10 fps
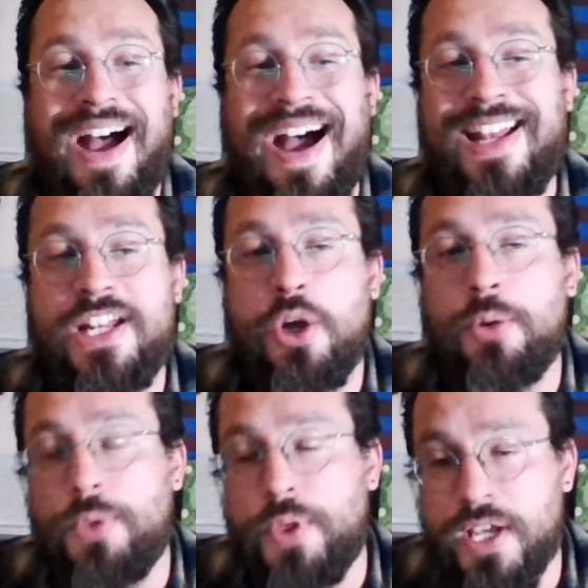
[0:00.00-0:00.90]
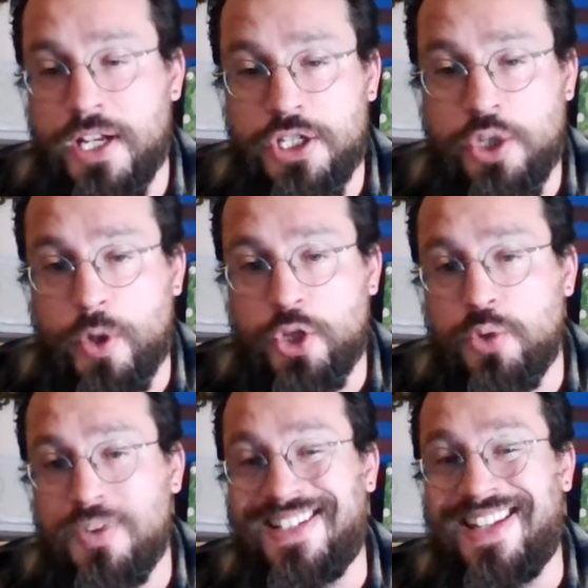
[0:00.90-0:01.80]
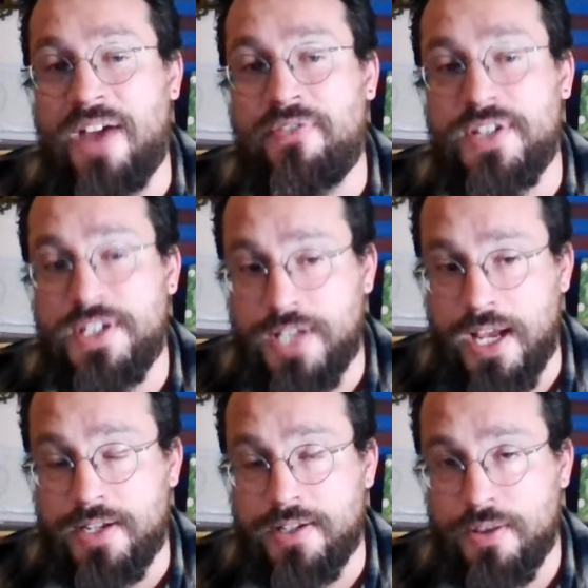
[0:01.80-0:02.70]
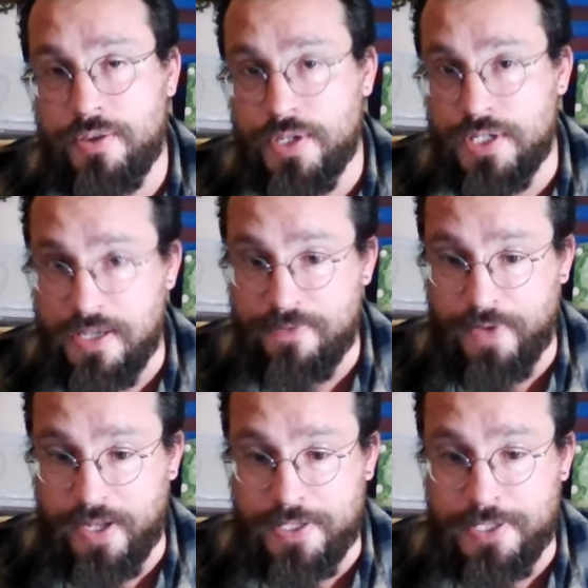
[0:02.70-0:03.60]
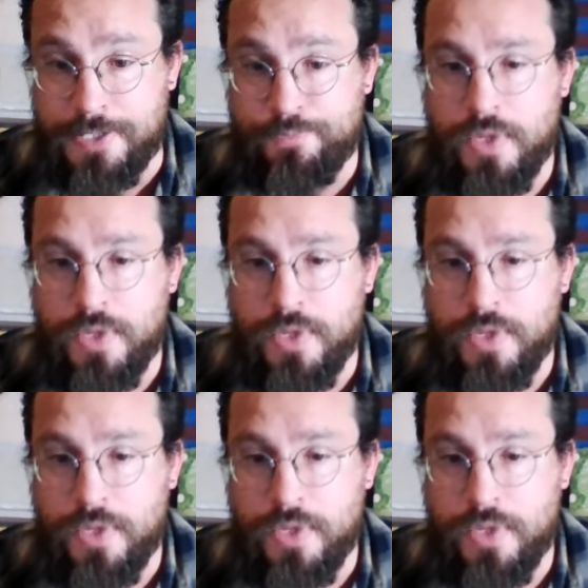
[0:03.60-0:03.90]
I don't think it is going to devastate the defense.